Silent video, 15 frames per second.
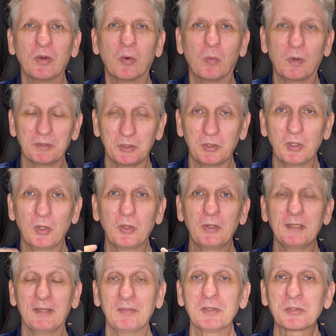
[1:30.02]
What you
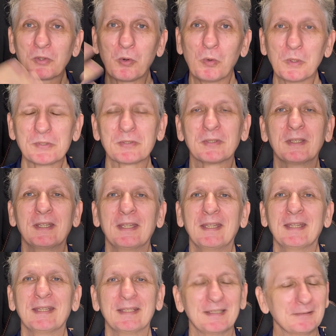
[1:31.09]
learn in this course,
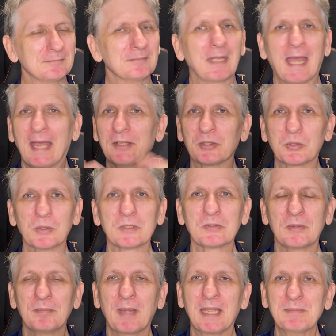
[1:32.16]
as good as
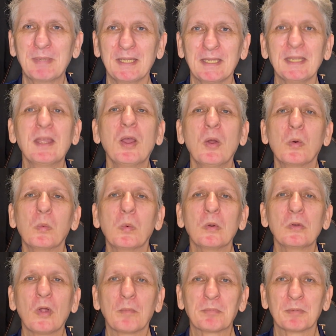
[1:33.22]
it may be, will
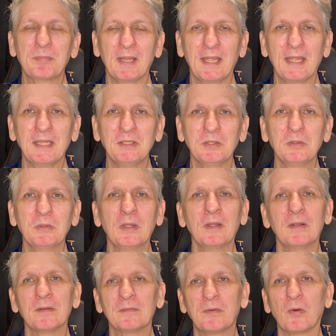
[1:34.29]
not prepare you
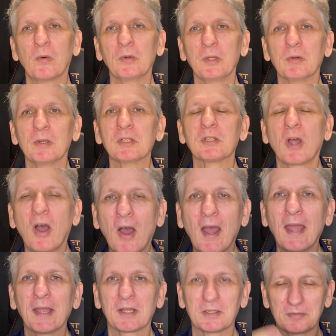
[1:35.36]
for your
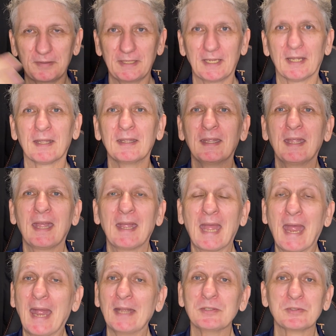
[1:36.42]
entire career
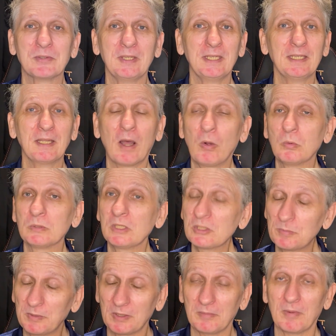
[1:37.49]
as the whole
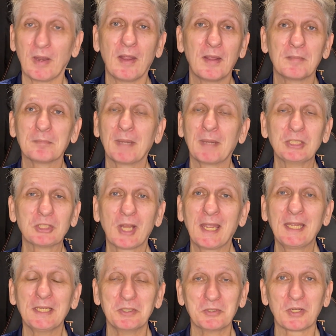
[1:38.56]
discipline may
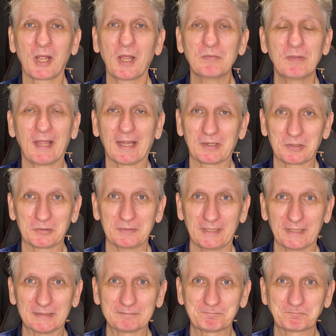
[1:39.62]
change over that
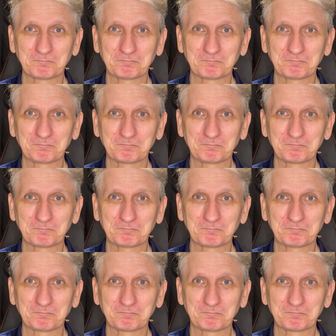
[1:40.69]
career.